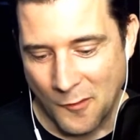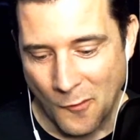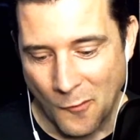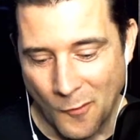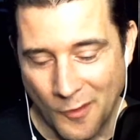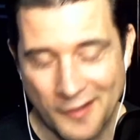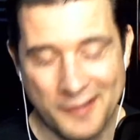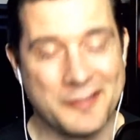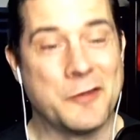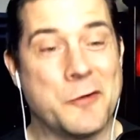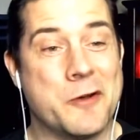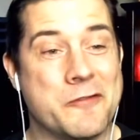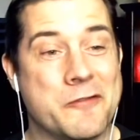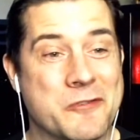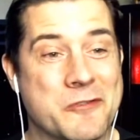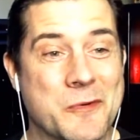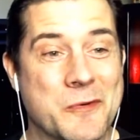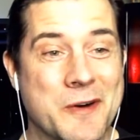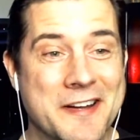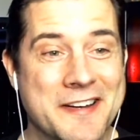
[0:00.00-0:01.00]
Well, hello
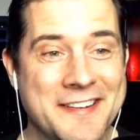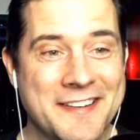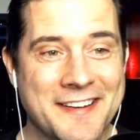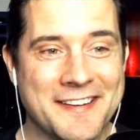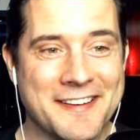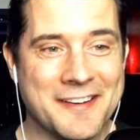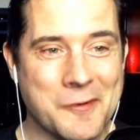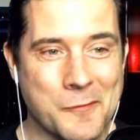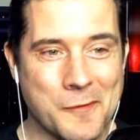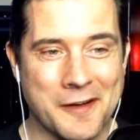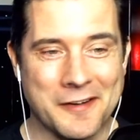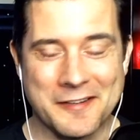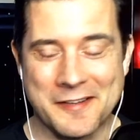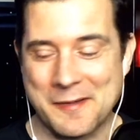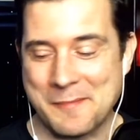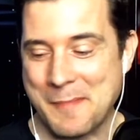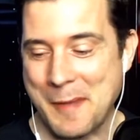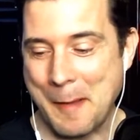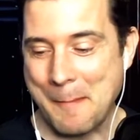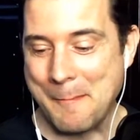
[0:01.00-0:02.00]
everyone.
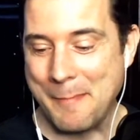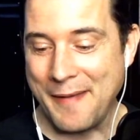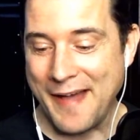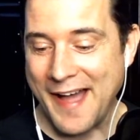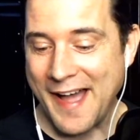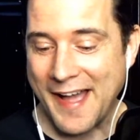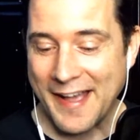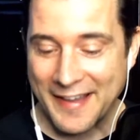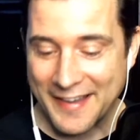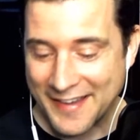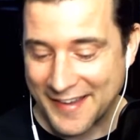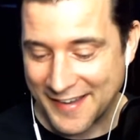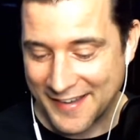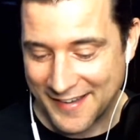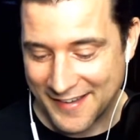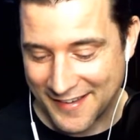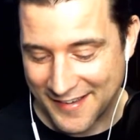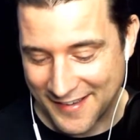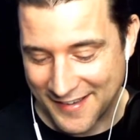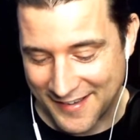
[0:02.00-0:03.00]
Welcome back.
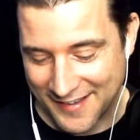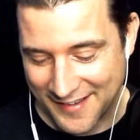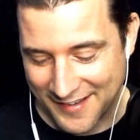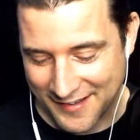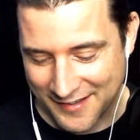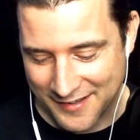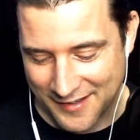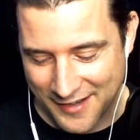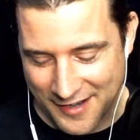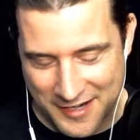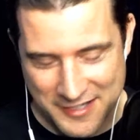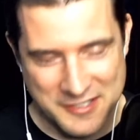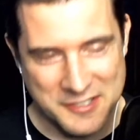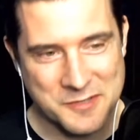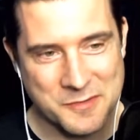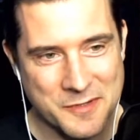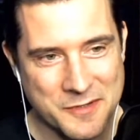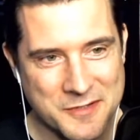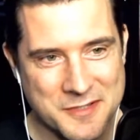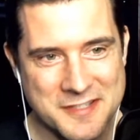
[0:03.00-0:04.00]
It's
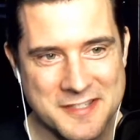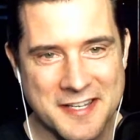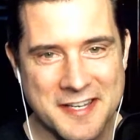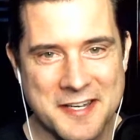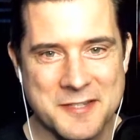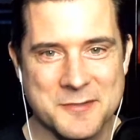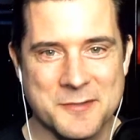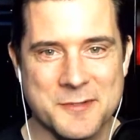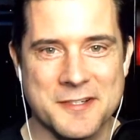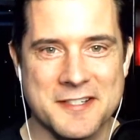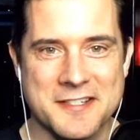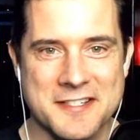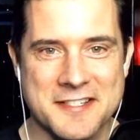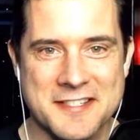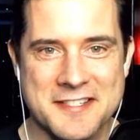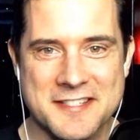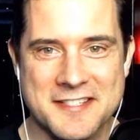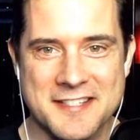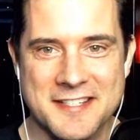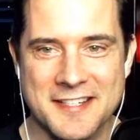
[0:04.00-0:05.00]
one of those days where I
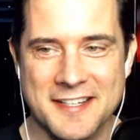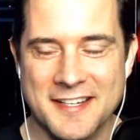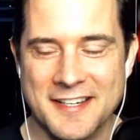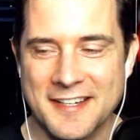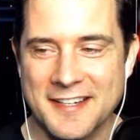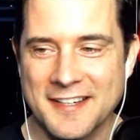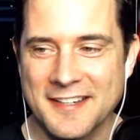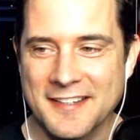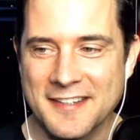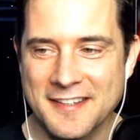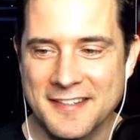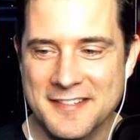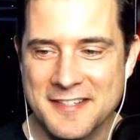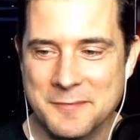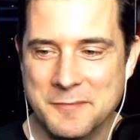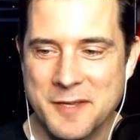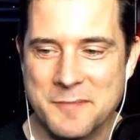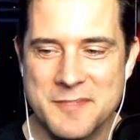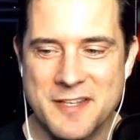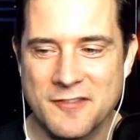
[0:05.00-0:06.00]
just
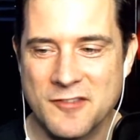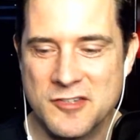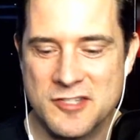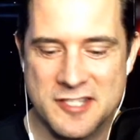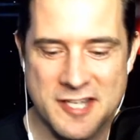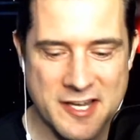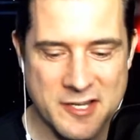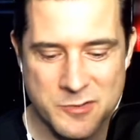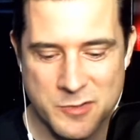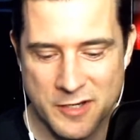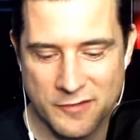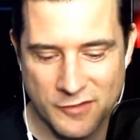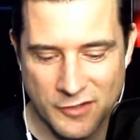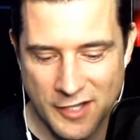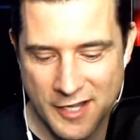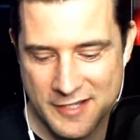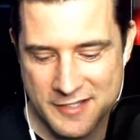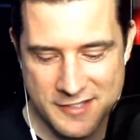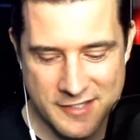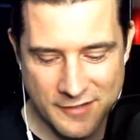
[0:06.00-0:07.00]
sometimes you have those days where you have a
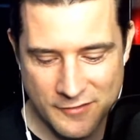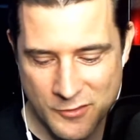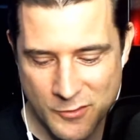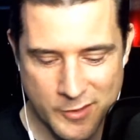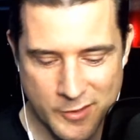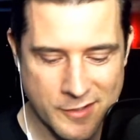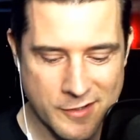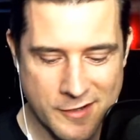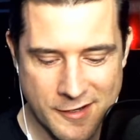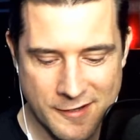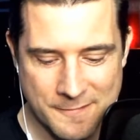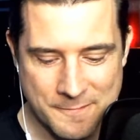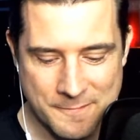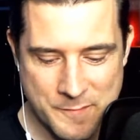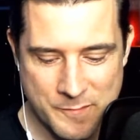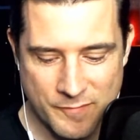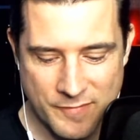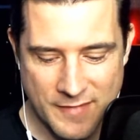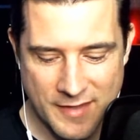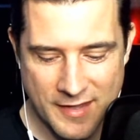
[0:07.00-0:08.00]
lot of stuff going on
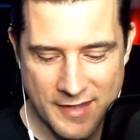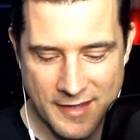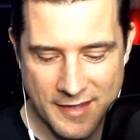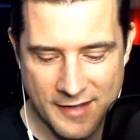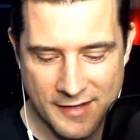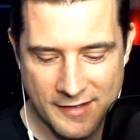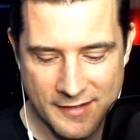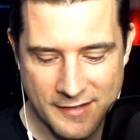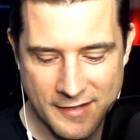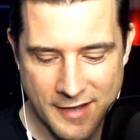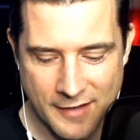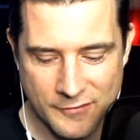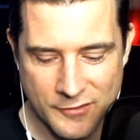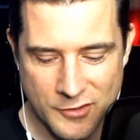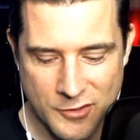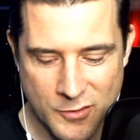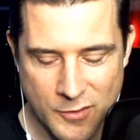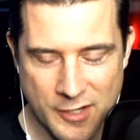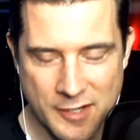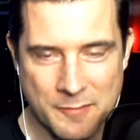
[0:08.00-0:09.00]
and you have to
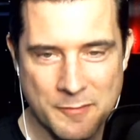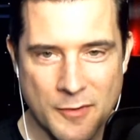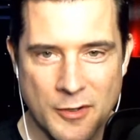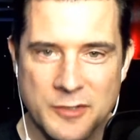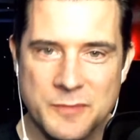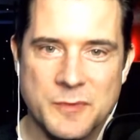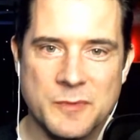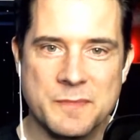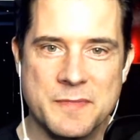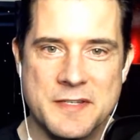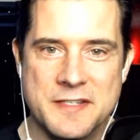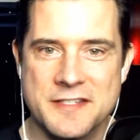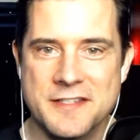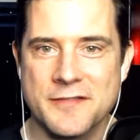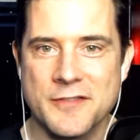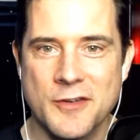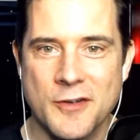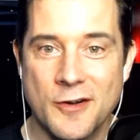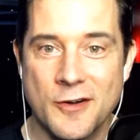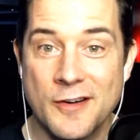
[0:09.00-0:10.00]
create multiple pieces
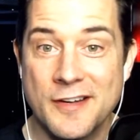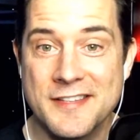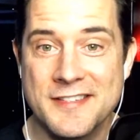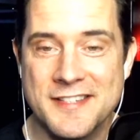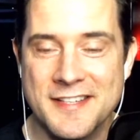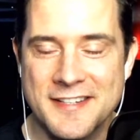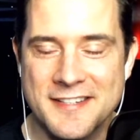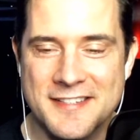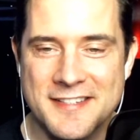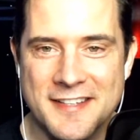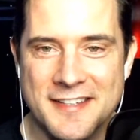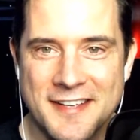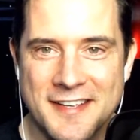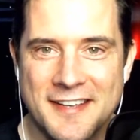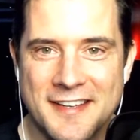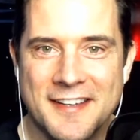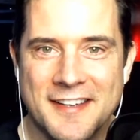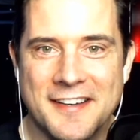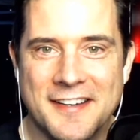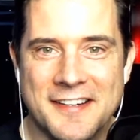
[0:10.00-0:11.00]
of content
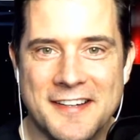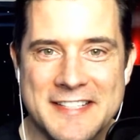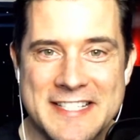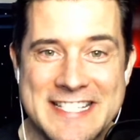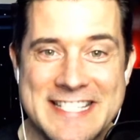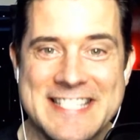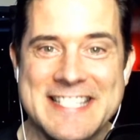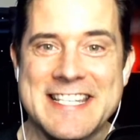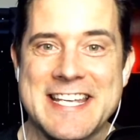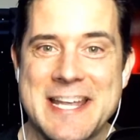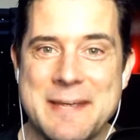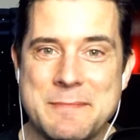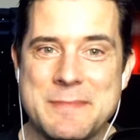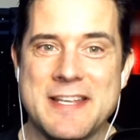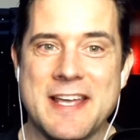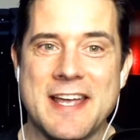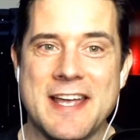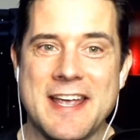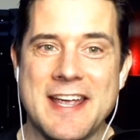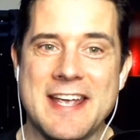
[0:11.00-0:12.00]
on the same
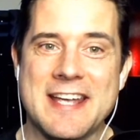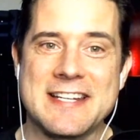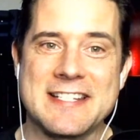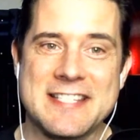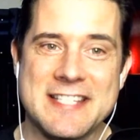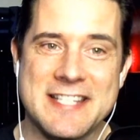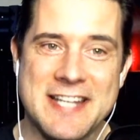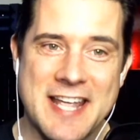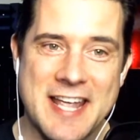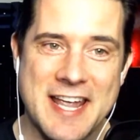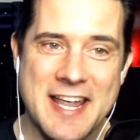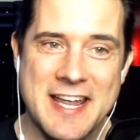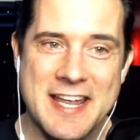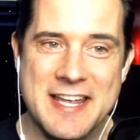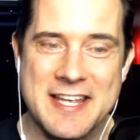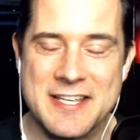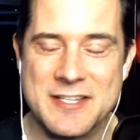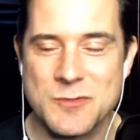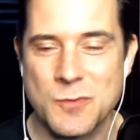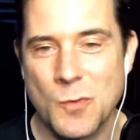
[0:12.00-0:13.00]
day. And today
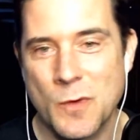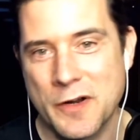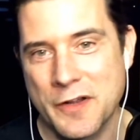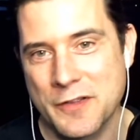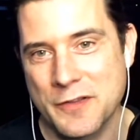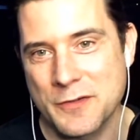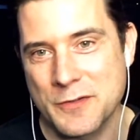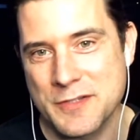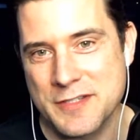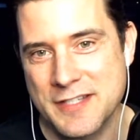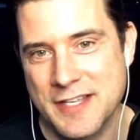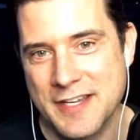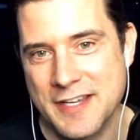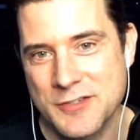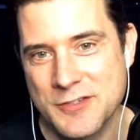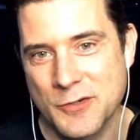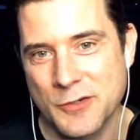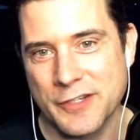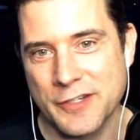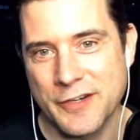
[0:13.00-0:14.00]
is one of those
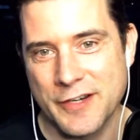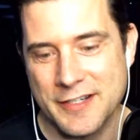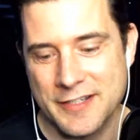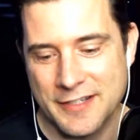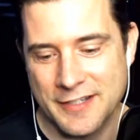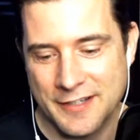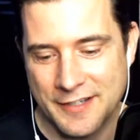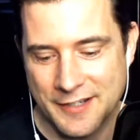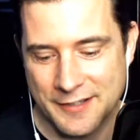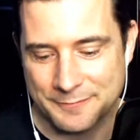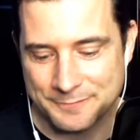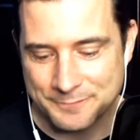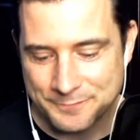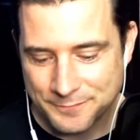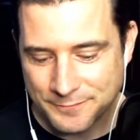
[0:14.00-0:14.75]
days. Earlier, I did